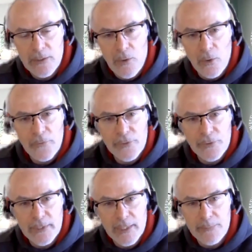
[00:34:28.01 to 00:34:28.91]
all of your
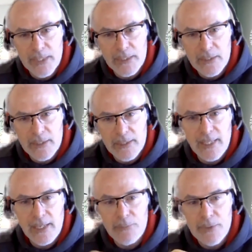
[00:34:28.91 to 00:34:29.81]
databases
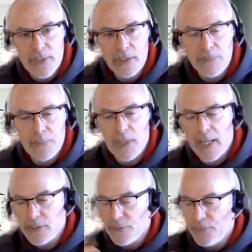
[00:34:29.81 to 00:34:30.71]
stay within
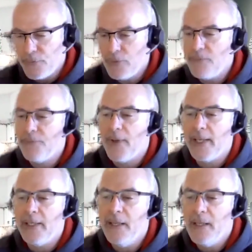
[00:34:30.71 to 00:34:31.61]
compliance. So if you define